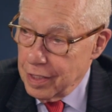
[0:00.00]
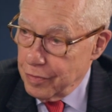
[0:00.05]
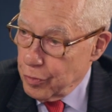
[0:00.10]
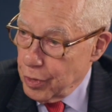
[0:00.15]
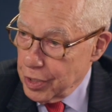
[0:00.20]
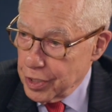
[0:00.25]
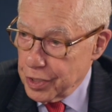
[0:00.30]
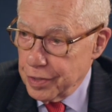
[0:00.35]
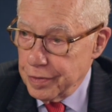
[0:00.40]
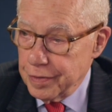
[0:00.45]
tough
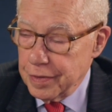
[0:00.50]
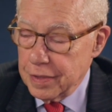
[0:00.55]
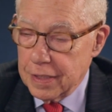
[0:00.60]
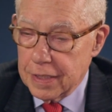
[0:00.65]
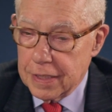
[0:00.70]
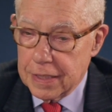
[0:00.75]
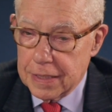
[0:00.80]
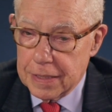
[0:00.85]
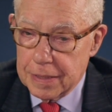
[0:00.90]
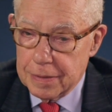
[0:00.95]
question,
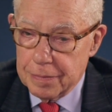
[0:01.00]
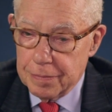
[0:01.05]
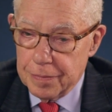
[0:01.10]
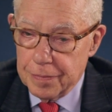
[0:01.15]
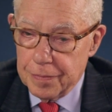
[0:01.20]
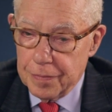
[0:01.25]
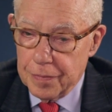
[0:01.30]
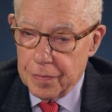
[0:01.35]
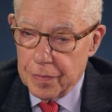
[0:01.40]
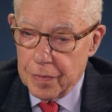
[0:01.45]

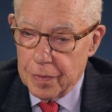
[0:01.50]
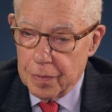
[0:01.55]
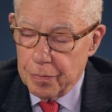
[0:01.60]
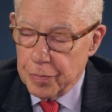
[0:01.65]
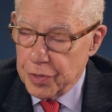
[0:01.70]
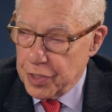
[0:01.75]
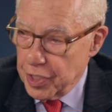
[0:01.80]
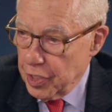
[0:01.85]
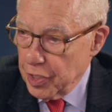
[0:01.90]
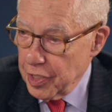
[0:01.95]
um,
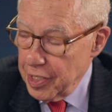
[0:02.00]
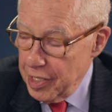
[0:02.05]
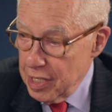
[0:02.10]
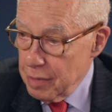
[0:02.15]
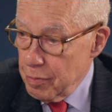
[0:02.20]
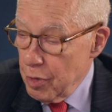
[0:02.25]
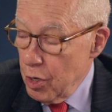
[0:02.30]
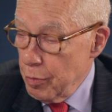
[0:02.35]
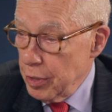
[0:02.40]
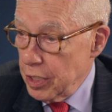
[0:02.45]
particularly in
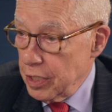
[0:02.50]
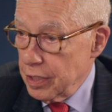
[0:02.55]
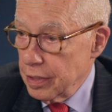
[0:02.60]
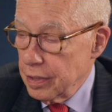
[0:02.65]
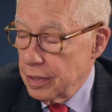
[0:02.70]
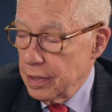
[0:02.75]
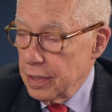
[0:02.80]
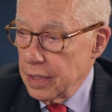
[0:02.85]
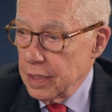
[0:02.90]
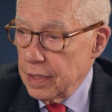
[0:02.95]
the moment.
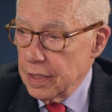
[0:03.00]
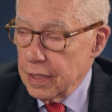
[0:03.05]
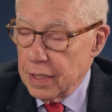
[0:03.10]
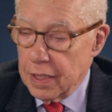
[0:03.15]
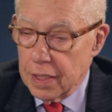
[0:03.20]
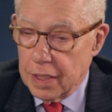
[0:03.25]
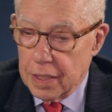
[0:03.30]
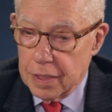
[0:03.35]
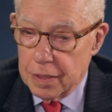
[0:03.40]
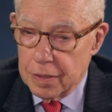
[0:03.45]
Yeah.
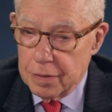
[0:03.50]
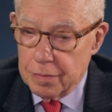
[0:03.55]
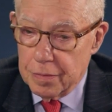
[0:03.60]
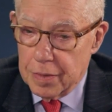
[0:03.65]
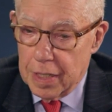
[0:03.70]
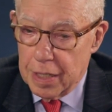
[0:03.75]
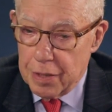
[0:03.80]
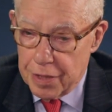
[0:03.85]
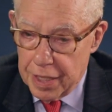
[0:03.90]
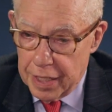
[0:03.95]

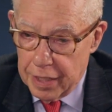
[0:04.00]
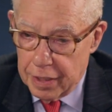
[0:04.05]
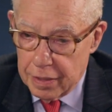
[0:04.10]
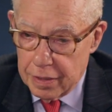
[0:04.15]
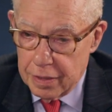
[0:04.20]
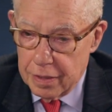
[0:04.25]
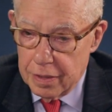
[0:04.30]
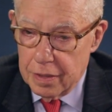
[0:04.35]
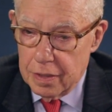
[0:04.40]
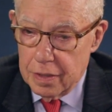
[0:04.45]
Um, I
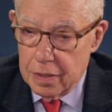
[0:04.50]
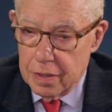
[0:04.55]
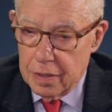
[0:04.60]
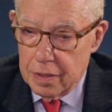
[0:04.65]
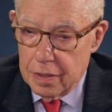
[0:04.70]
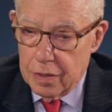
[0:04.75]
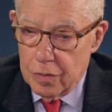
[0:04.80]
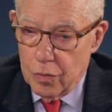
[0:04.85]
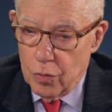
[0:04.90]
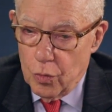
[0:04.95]
think
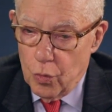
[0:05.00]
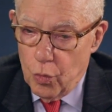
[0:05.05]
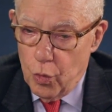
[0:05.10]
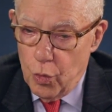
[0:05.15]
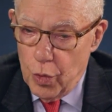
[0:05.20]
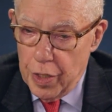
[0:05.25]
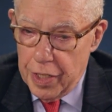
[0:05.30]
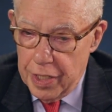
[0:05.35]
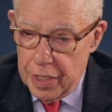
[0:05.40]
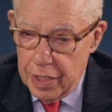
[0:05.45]

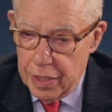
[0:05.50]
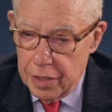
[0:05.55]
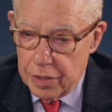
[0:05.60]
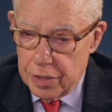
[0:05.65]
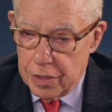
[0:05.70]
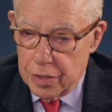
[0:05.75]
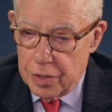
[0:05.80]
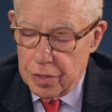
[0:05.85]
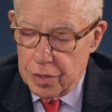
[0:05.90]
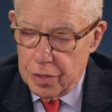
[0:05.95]
we need
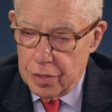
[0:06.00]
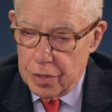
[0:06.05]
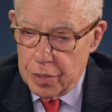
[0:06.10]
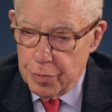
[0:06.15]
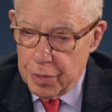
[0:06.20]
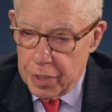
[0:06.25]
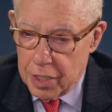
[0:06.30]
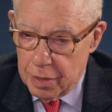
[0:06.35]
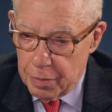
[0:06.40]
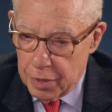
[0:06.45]

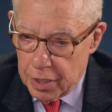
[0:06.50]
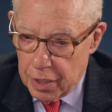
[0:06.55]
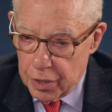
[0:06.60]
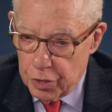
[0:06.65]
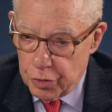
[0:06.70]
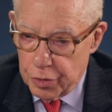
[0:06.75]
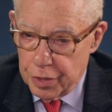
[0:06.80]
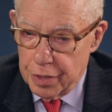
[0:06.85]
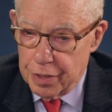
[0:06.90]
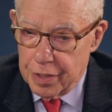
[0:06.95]
to become a
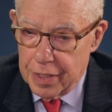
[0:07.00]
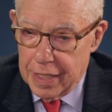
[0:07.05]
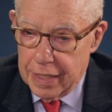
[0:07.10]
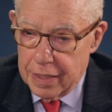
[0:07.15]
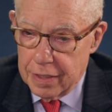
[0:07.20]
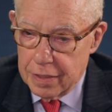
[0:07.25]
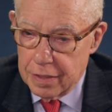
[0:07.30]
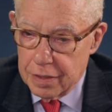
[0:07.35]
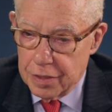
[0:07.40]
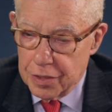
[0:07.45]
country
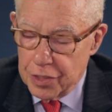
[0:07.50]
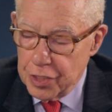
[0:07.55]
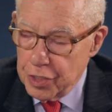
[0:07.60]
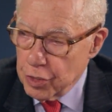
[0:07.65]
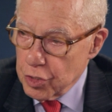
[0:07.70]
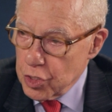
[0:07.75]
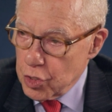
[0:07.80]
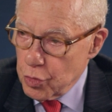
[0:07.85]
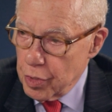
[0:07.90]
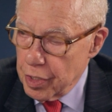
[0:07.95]
that
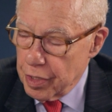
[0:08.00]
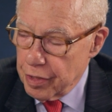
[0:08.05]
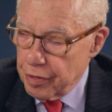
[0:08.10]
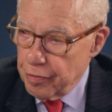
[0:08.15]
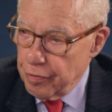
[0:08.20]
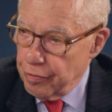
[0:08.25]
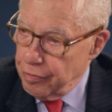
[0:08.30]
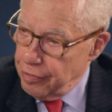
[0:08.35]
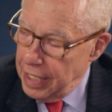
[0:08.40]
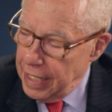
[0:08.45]
deals with
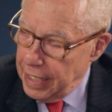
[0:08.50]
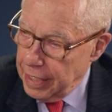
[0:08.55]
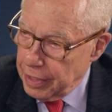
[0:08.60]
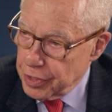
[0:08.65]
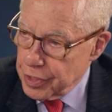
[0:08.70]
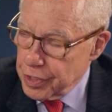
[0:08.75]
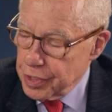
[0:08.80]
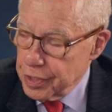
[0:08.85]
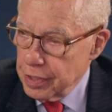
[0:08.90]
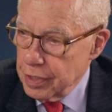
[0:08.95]

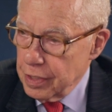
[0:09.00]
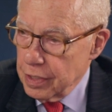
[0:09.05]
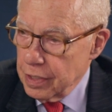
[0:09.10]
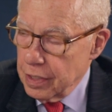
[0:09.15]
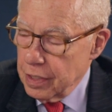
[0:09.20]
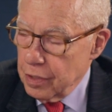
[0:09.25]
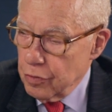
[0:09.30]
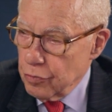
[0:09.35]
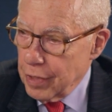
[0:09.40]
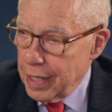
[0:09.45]
facts mm
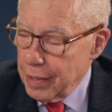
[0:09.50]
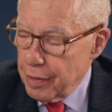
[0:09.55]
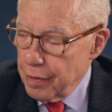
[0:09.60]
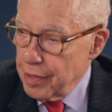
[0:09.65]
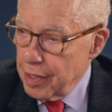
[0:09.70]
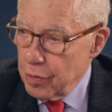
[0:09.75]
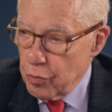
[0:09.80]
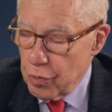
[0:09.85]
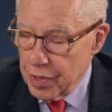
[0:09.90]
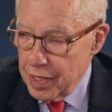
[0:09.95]
-hmm. rather
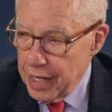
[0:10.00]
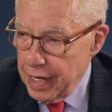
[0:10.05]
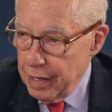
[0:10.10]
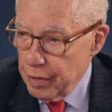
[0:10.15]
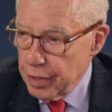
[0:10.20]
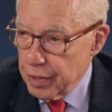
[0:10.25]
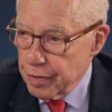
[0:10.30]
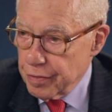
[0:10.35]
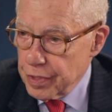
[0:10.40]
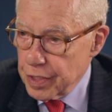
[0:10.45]
than with
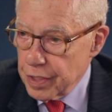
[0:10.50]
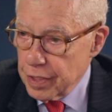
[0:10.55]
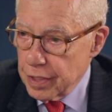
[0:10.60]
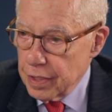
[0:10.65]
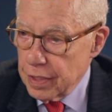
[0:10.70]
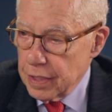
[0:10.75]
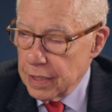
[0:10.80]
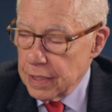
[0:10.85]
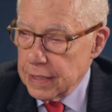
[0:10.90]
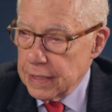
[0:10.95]
narratives.
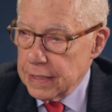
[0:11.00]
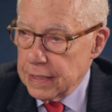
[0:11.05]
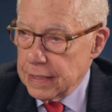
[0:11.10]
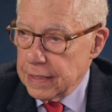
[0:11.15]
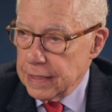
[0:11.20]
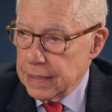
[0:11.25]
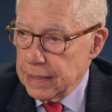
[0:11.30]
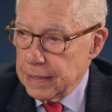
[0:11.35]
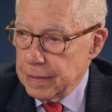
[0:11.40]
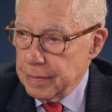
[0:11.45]

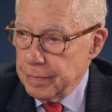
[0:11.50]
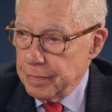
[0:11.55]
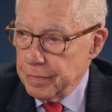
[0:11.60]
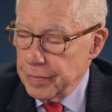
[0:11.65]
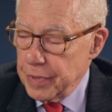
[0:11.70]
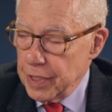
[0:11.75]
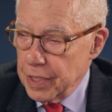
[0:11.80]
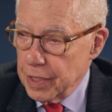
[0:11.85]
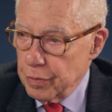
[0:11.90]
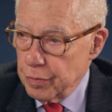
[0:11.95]
Um,
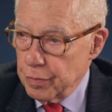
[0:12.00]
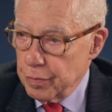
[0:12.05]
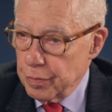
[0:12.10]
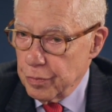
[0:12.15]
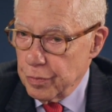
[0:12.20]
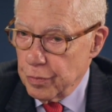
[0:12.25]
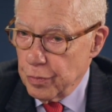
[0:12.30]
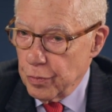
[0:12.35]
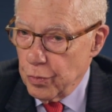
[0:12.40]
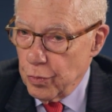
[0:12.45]
you know,
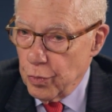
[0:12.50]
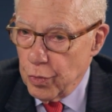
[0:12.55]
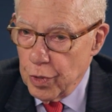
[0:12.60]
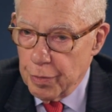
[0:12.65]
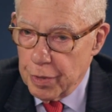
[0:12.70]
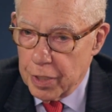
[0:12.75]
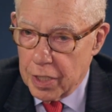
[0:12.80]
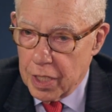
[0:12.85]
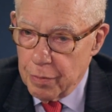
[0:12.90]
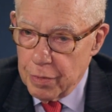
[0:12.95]

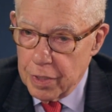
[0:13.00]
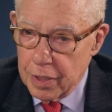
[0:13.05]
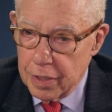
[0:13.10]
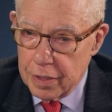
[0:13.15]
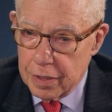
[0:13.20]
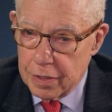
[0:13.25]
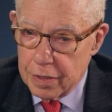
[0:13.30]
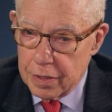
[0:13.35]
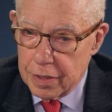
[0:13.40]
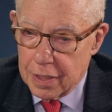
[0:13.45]
we're
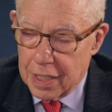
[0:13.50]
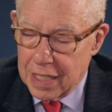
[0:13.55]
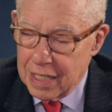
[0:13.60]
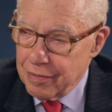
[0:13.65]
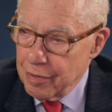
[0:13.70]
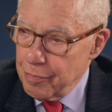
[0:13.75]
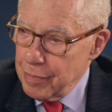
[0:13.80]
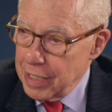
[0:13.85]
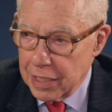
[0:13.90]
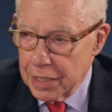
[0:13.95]
becoming kind
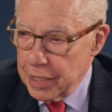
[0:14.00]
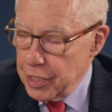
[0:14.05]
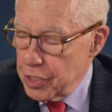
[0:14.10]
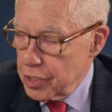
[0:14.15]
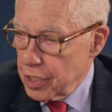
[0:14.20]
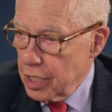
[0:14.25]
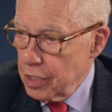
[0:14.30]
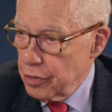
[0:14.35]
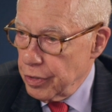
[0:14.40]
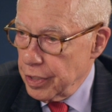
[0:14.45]
of a Middle
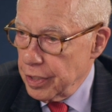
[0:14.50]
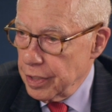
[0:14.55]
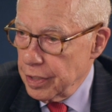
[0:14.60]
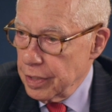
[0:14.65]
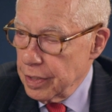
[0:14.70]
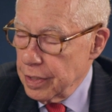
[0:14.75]
East country.